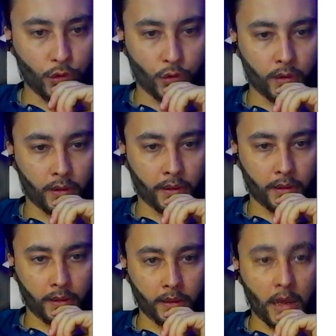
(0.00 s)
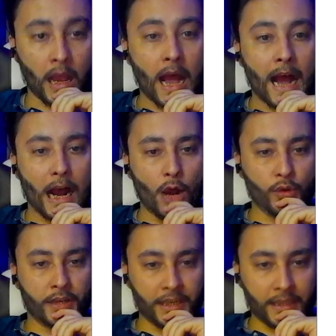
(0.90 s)
Okay, how
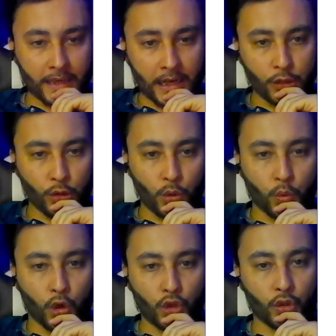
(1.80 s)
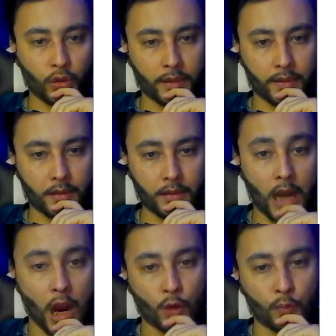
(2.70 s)
detailed do you want to research
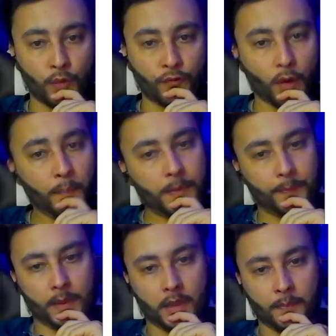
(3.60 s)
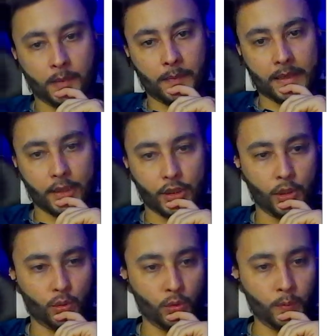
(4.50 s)
output from Perplexity
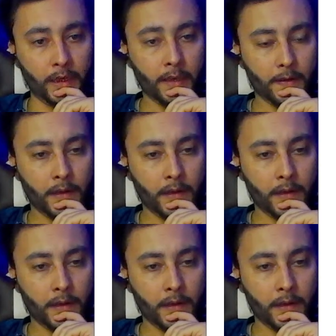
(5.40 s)
to be?